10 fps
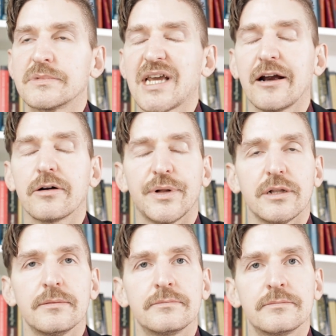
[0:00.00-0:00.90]

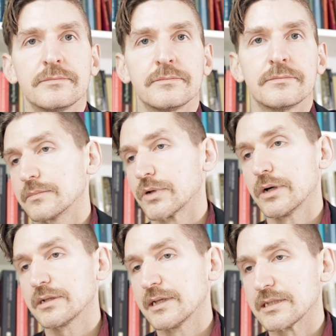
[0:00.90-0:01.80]
terrible.
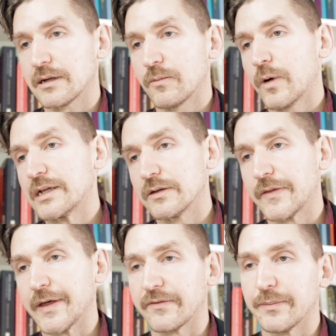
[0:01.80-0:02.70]
Goethe lays it on way too
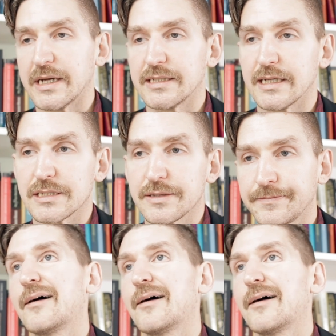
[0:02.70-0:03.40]
thick for my taste.